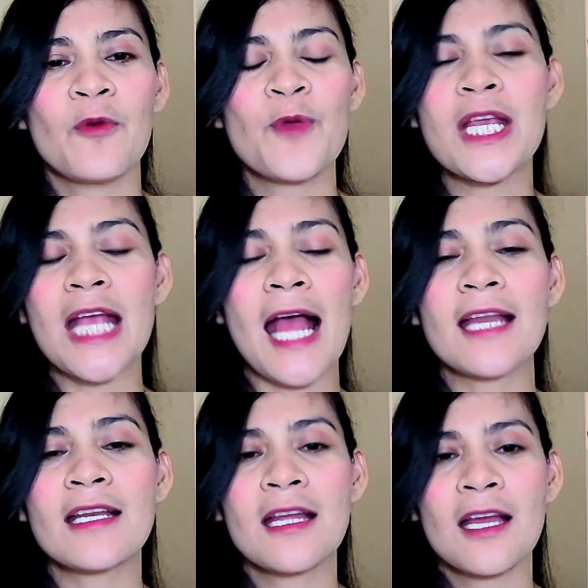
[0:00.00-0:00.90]
we
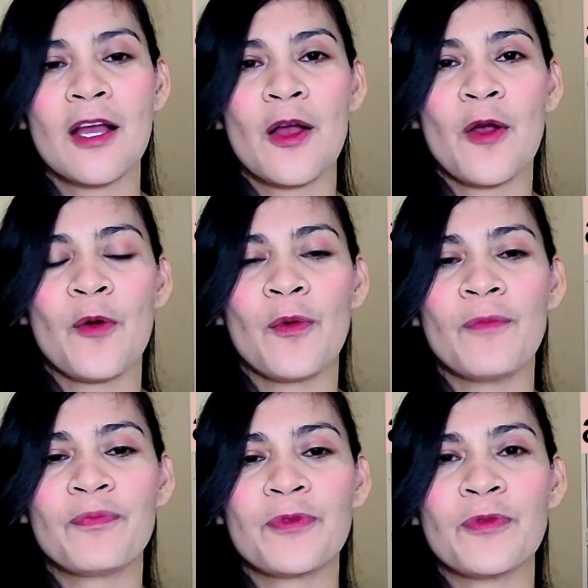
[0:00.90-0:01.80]
can
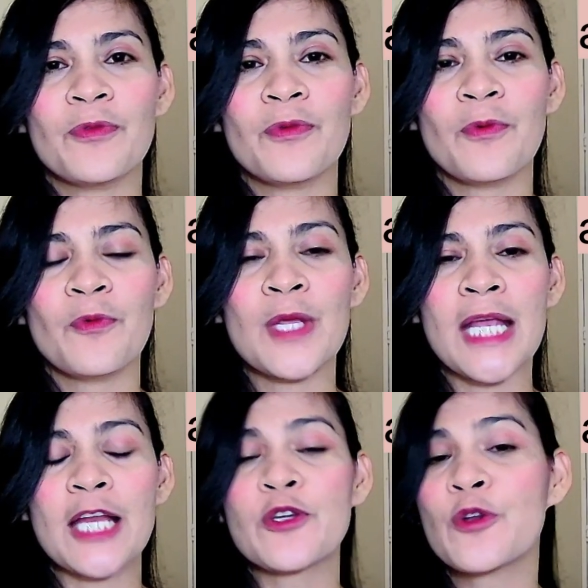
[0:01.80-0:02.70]
we
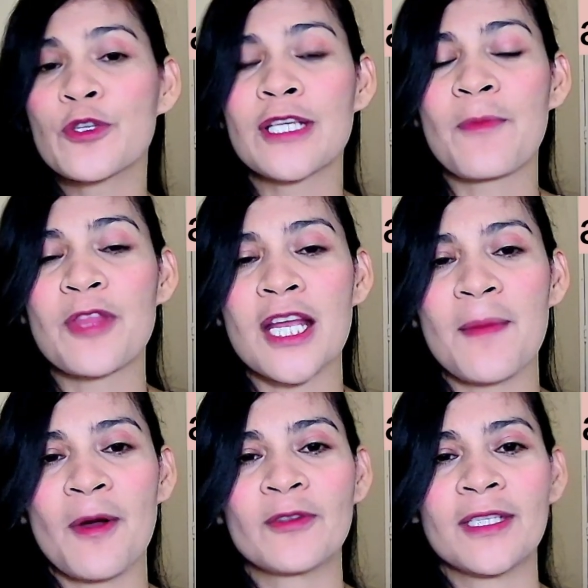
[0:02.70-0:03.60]
can do something
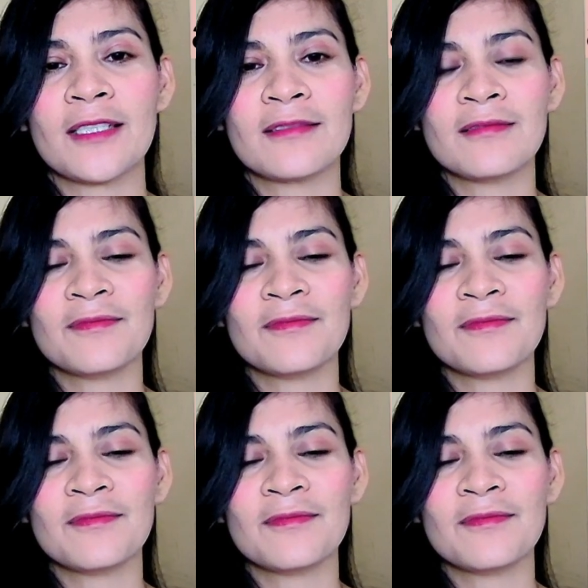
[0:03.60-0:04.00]
about it.